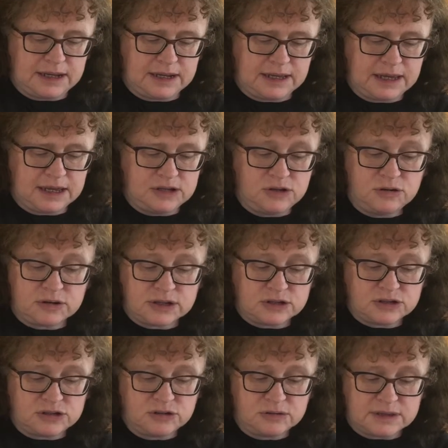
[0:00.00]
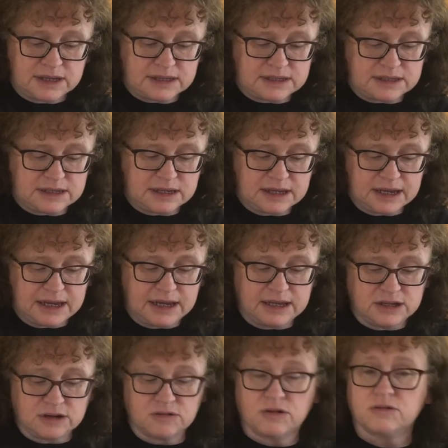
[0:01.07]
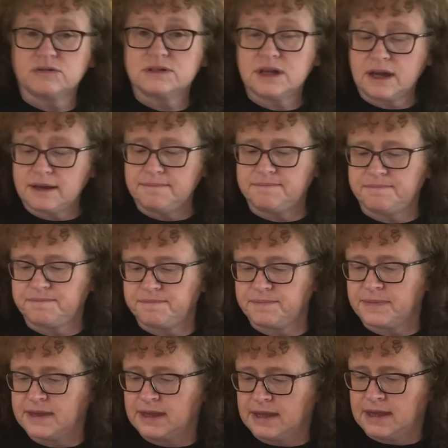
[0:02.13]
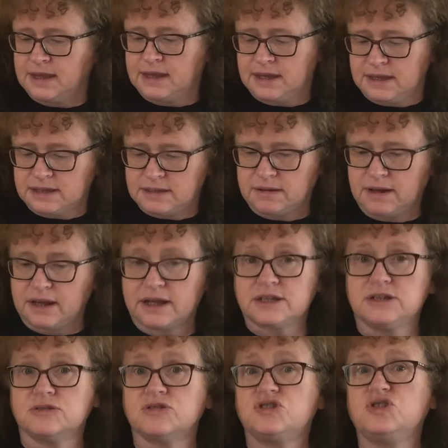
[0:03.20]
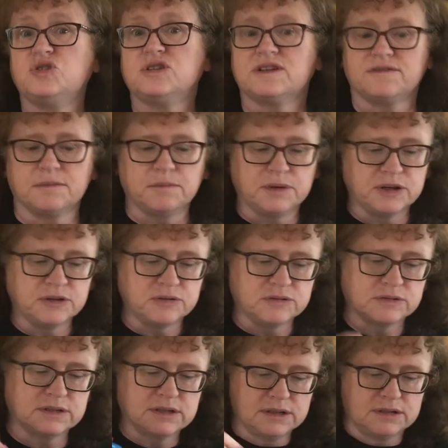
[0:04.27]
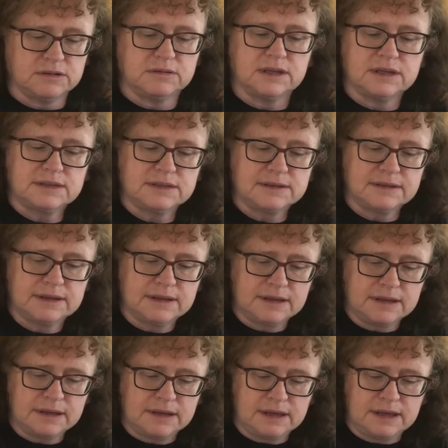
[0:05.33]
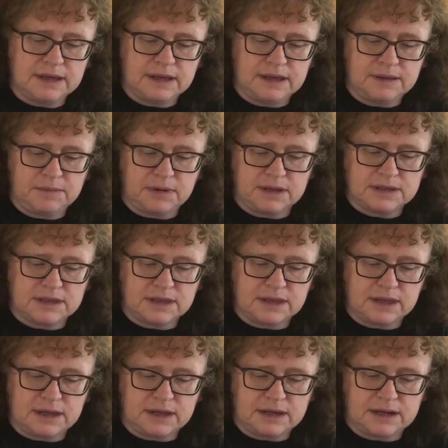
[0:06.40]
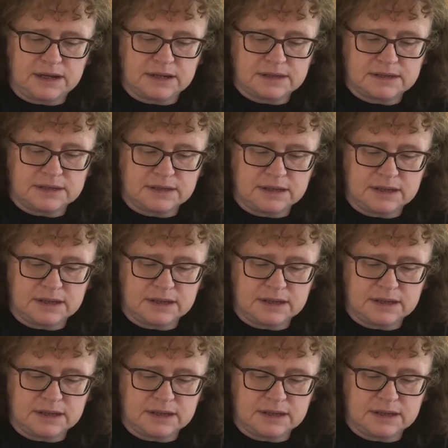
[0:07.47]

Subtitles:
again, you can do this in your own time. So I like to use two different blues to do this because I think it is.